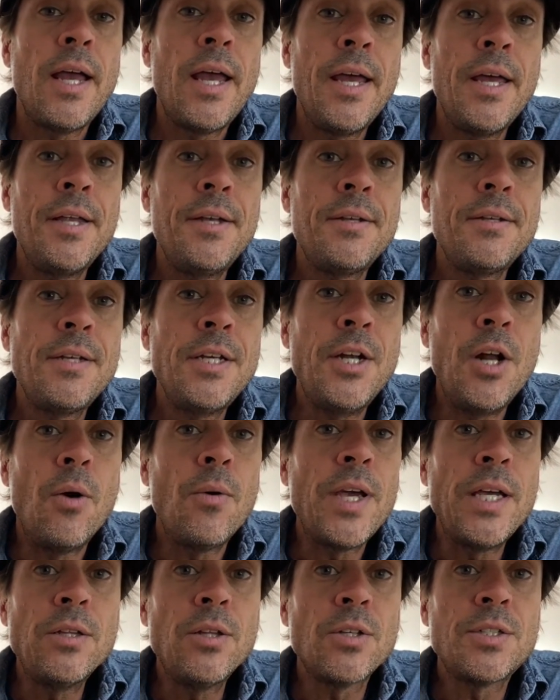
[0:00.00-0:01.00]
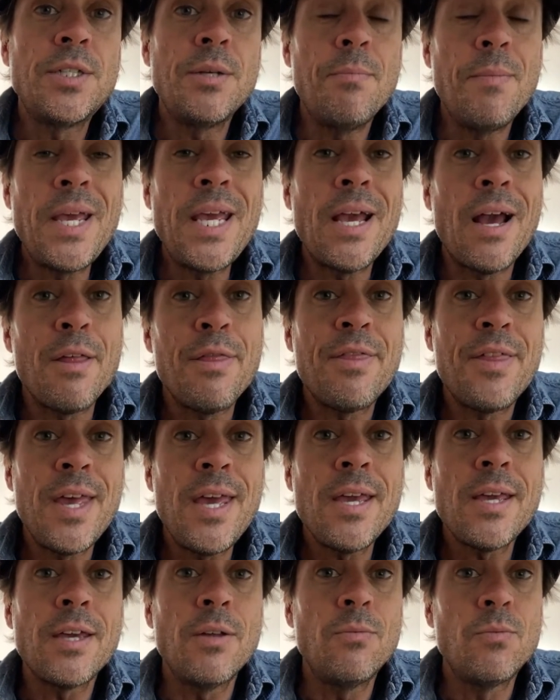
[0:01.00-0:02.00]
And, you know, he looked at me, I
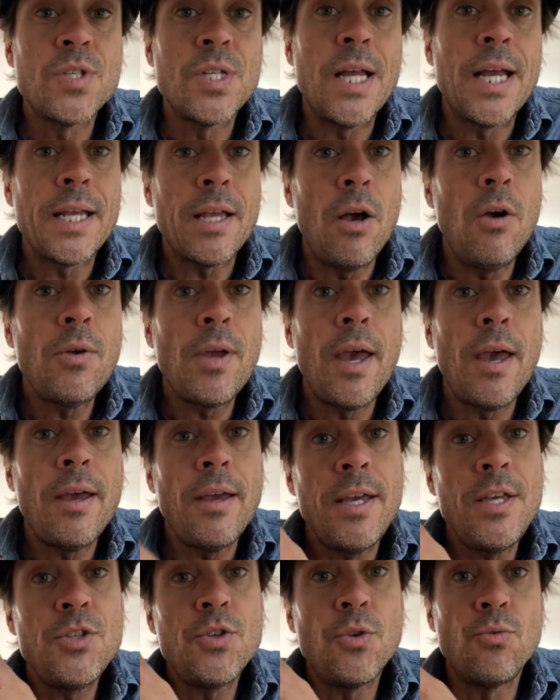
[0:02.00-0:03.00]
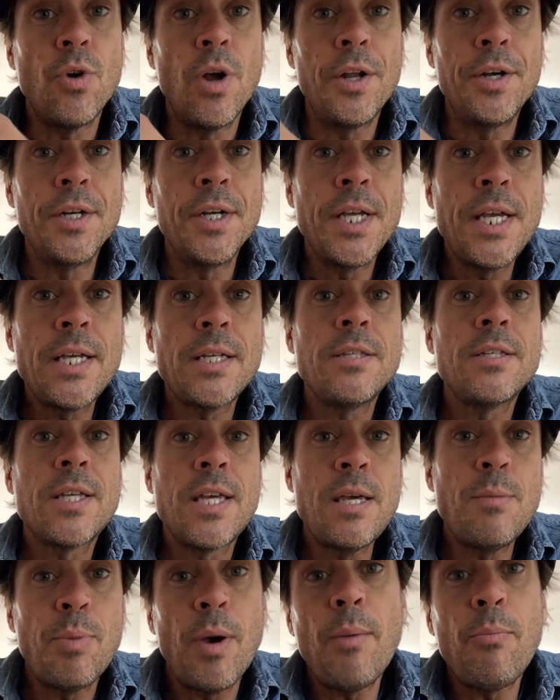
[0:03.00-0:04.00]
think, and was like, okay, he's a runner. He can
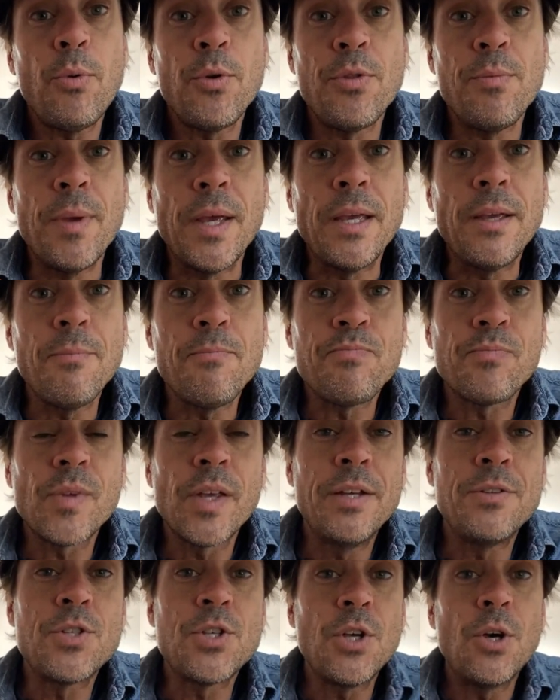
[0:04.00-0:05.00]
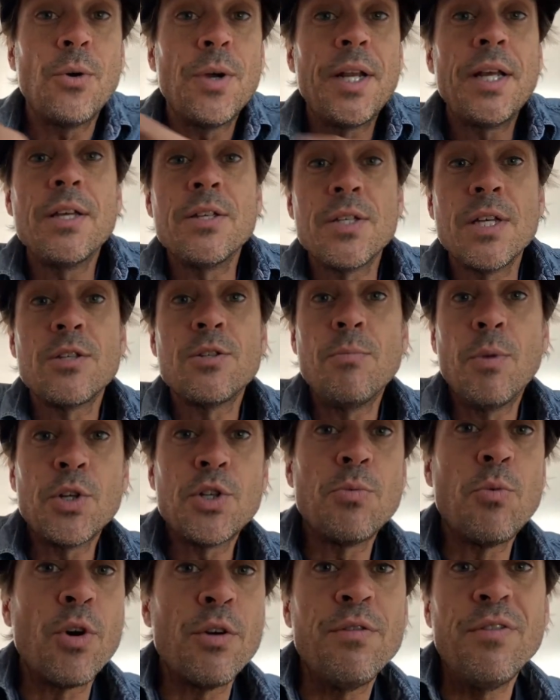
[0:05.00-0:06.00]
keep up with me. And so it is. It's
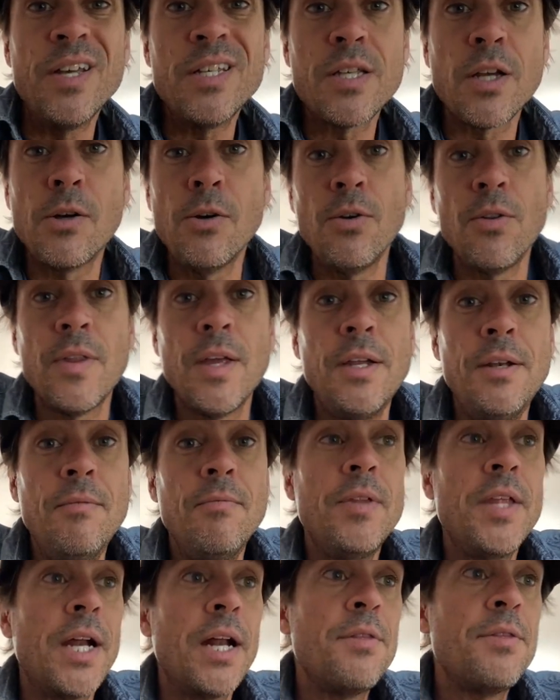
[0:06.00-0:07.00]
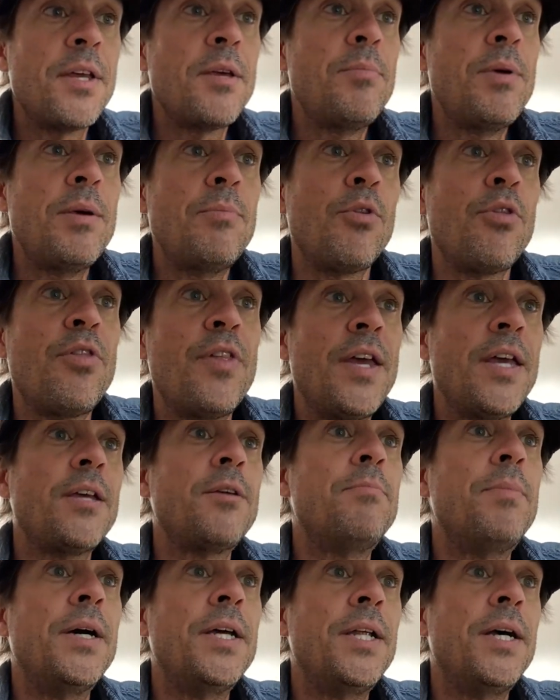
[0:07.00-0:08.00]
much more physical than I think people
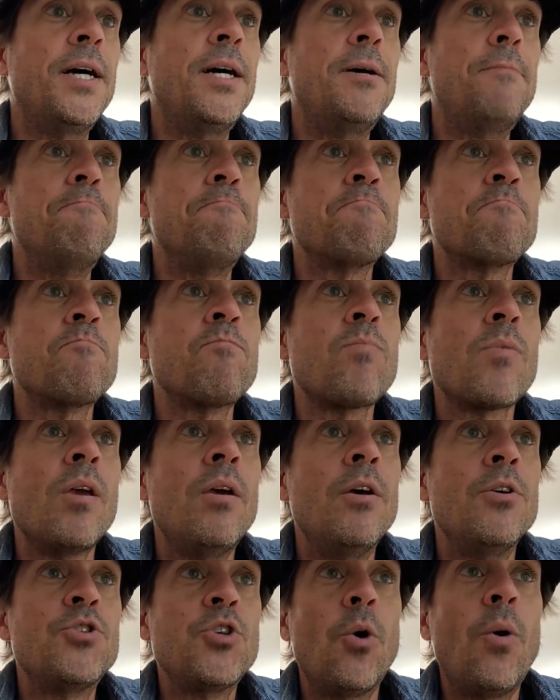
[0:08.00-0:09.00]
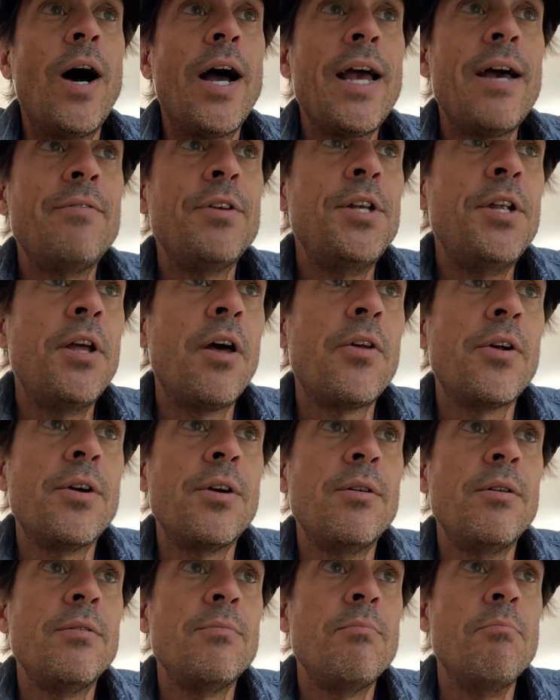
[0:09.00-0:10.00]
think. But so I have
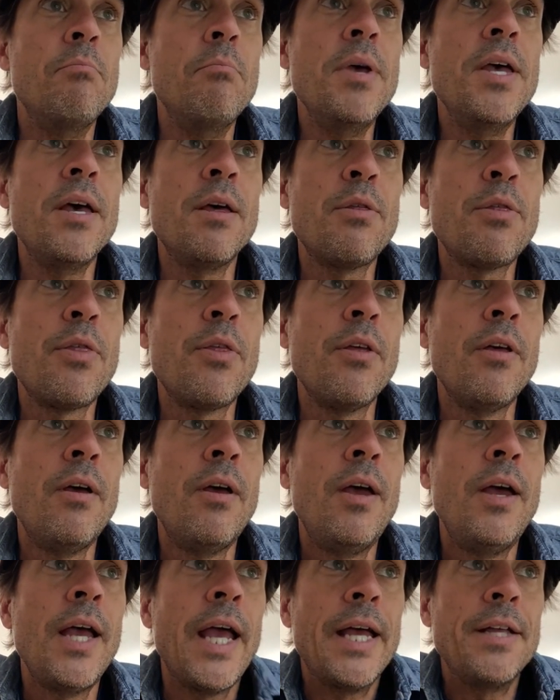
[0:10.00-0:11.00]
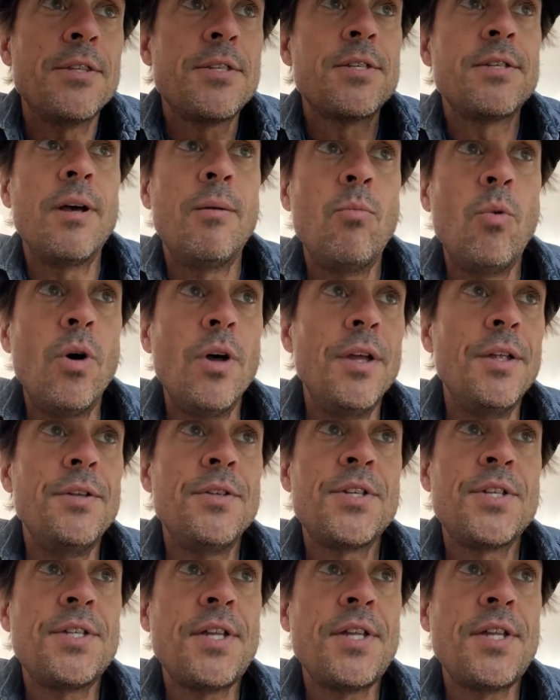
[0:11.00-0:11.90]
another myth. And someone,